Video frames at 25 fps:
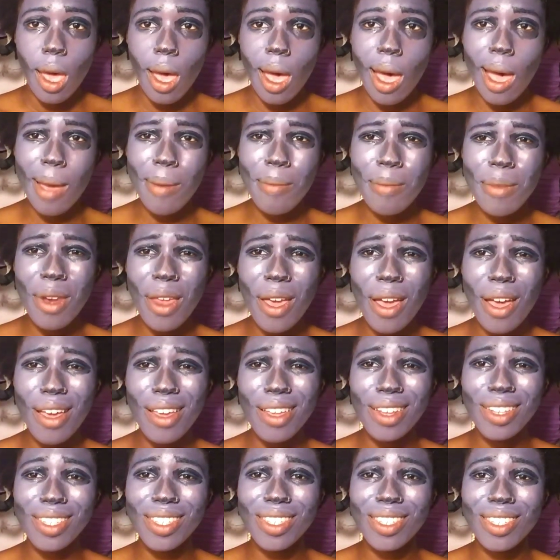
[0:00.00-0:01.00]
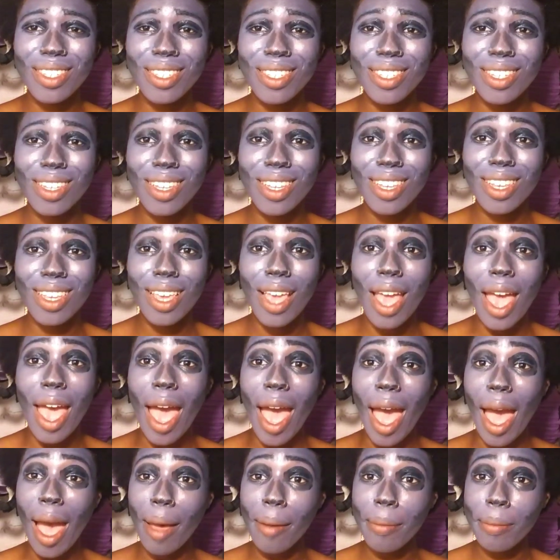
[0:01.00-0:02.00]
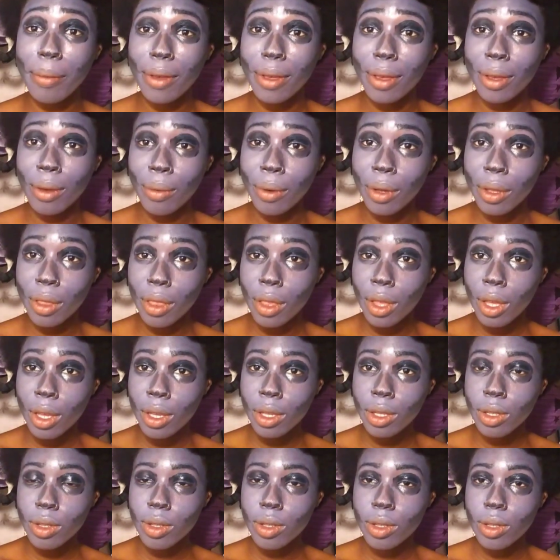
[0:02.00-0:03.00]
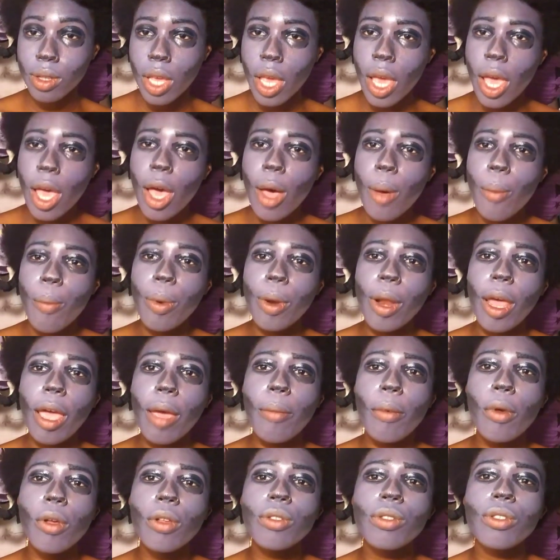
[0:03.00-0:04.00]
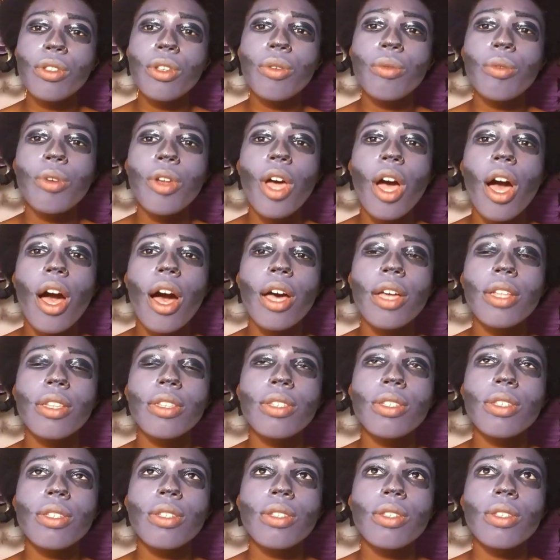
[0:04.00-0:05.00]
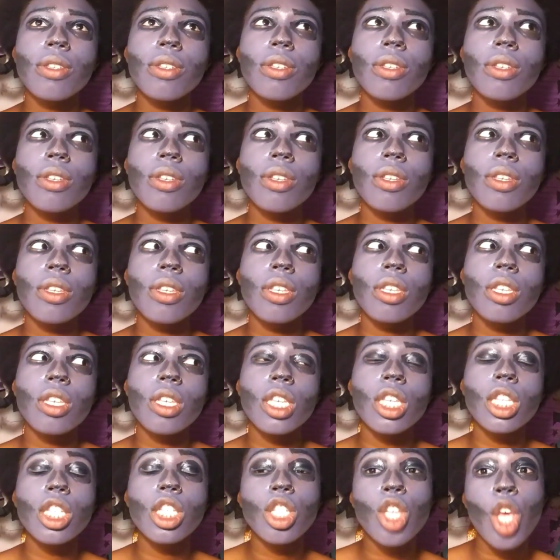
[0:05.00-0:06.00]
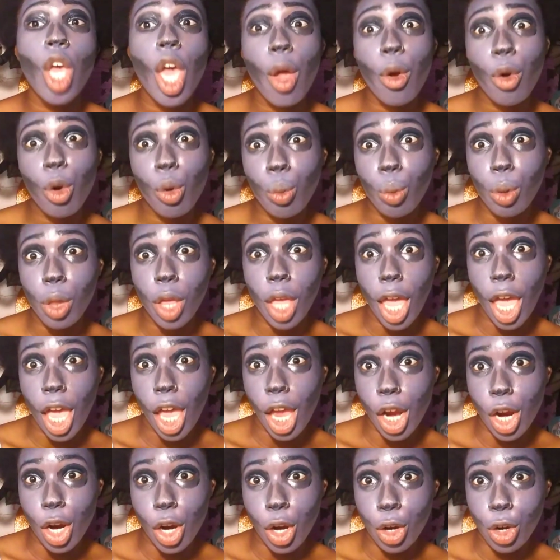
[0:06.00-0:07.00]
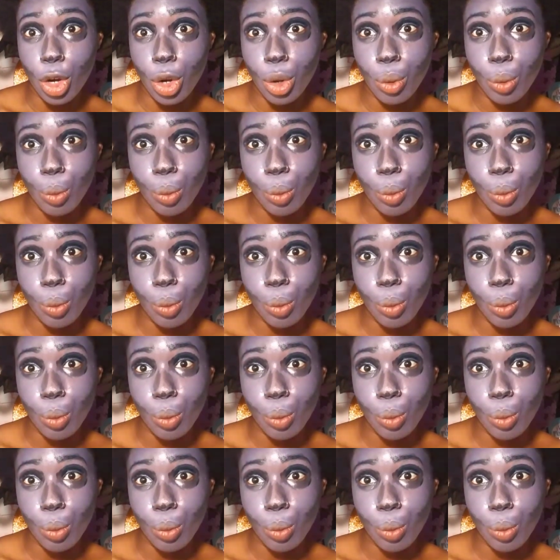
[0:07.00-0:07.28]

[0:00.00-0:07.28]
I'm not happy with this, but I'm also not terribly angered.